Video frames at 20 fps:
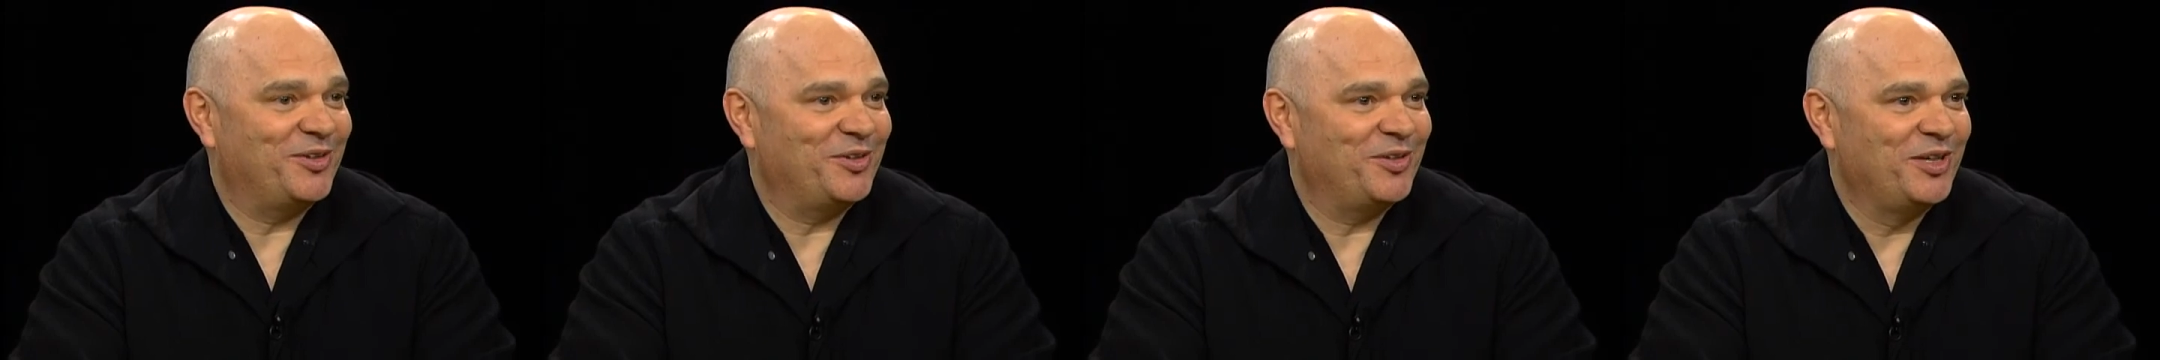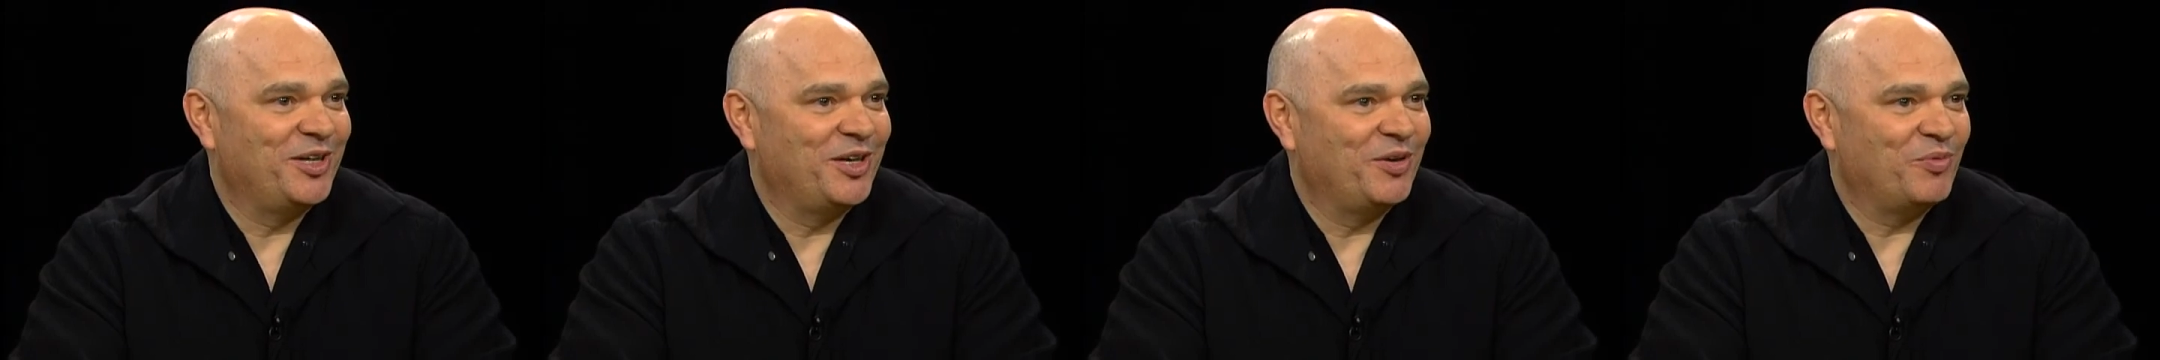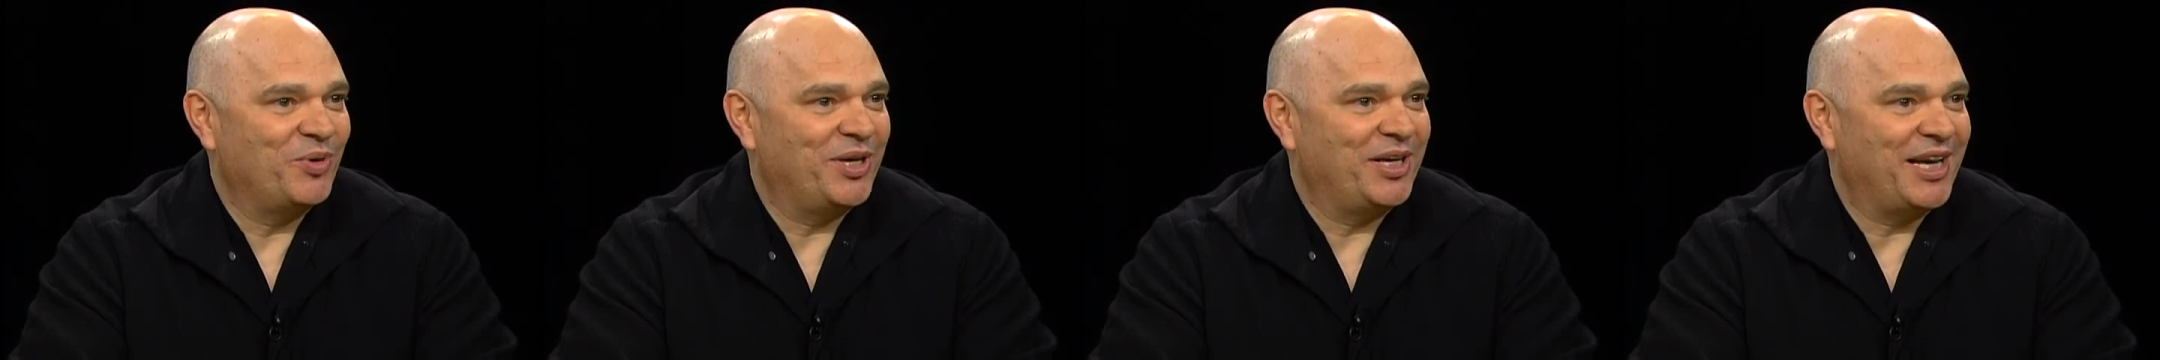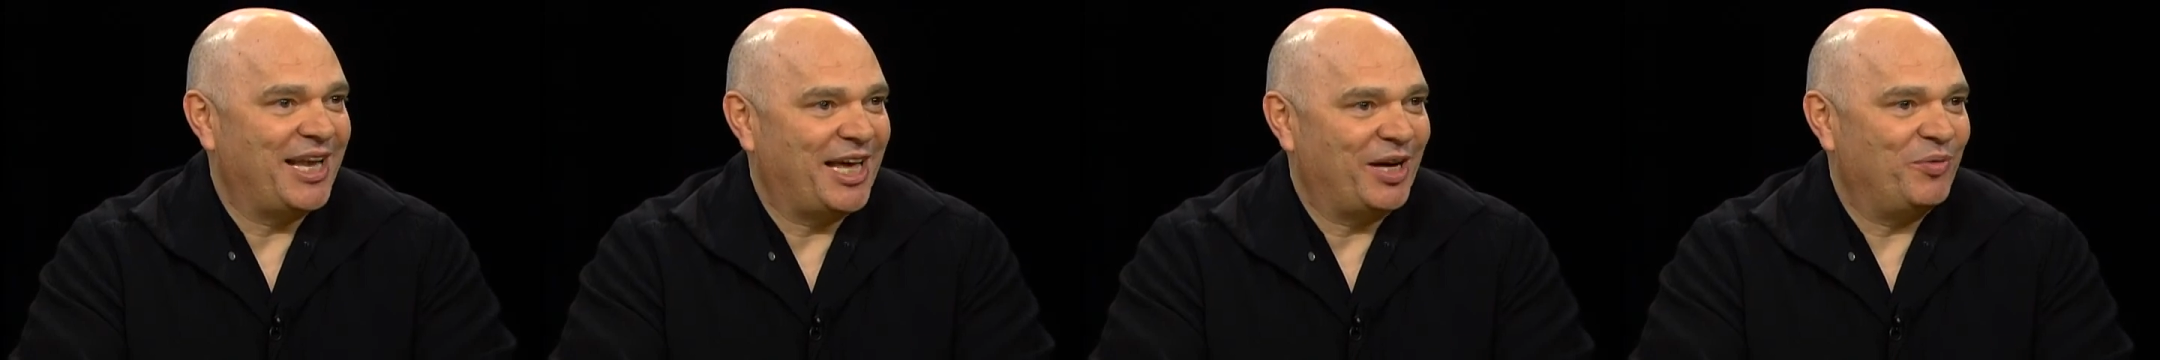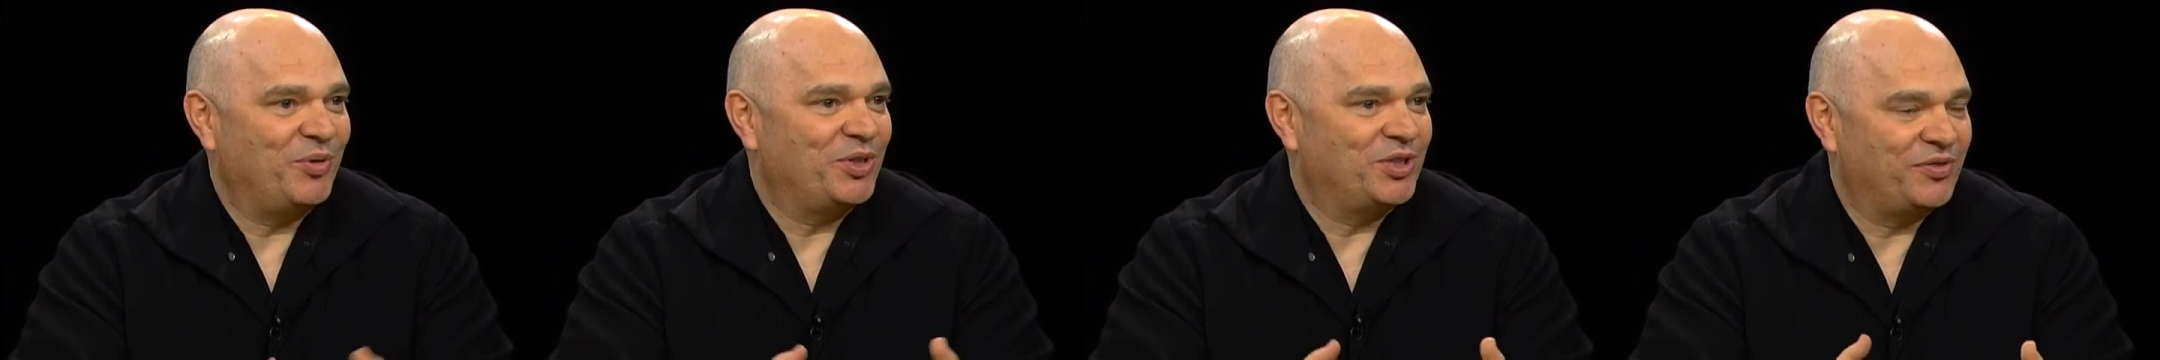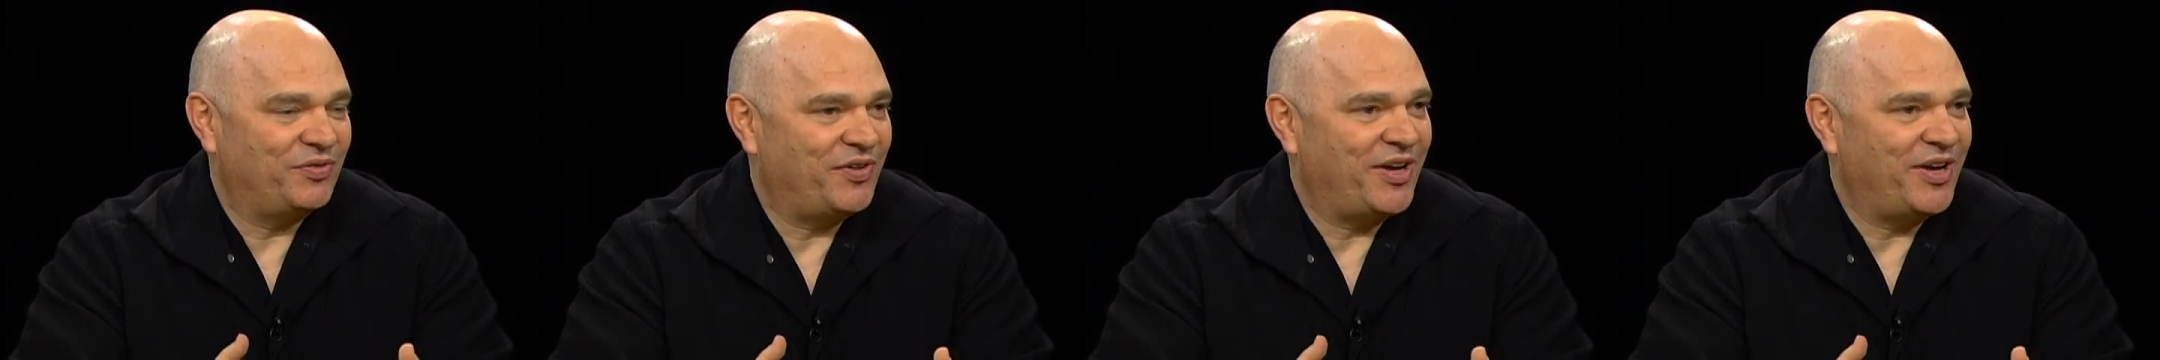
or when language